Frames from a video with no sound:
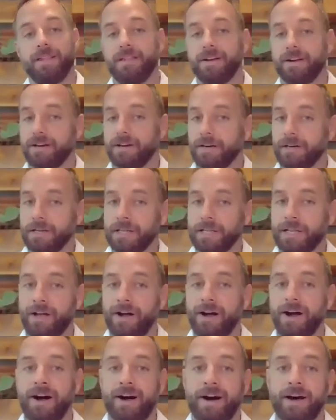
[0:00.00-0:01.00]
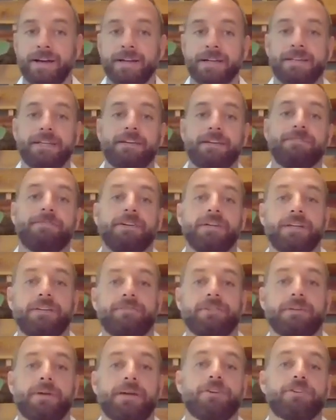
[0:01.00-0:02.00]
There are a lot of different
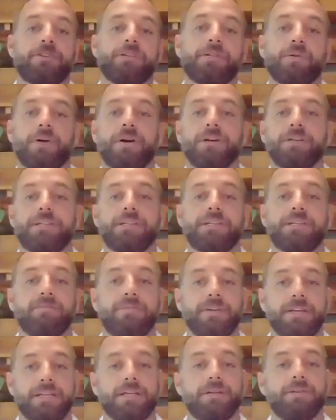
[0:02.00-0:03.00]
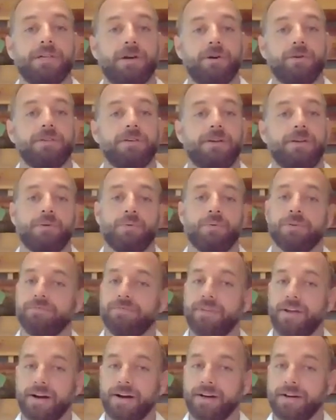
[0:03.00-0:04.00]
information sources and videos out there with
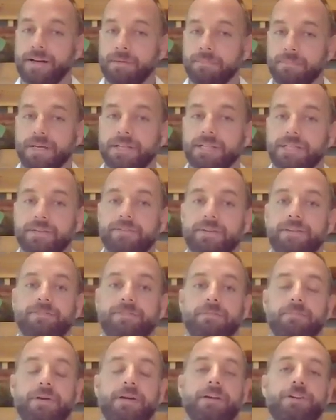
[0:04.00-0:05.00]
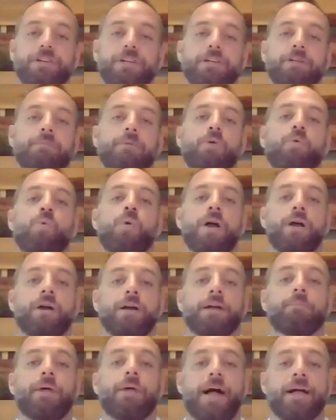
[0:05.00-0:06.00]
varying bits of information about
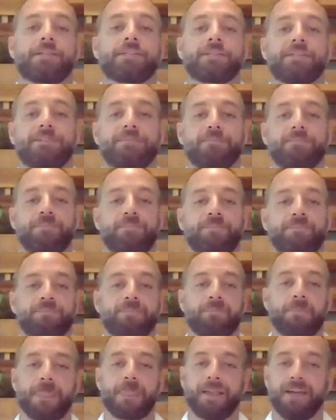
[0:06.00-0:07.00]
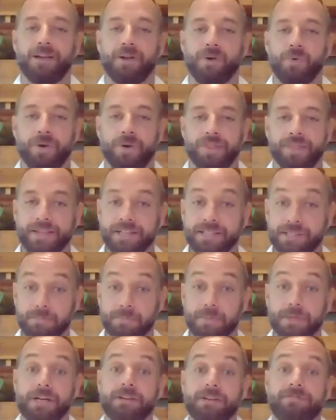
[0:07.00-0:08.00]
wearing masks. With this
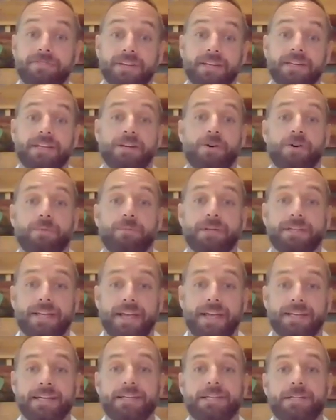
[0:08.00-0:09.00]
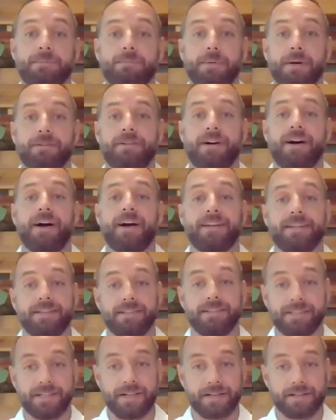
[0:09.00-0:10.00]
brief video, I'm intending to provide an
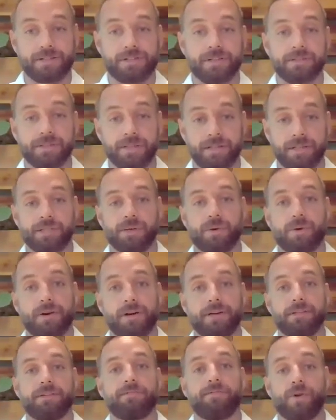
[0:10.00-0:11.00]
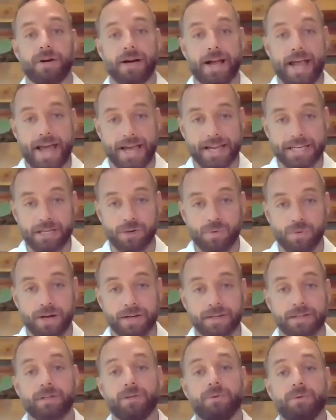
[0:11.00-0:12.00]
essential resource for
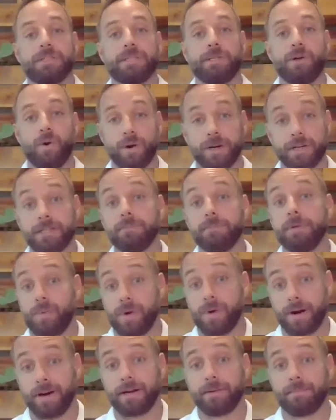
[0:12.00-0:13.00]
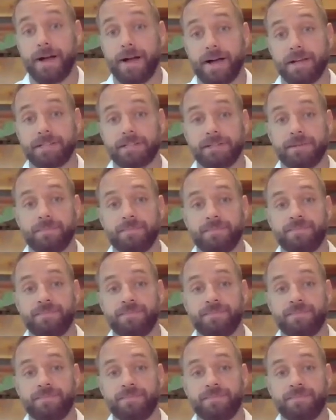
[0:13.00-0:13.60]
anyone who's going to be wearing a mask.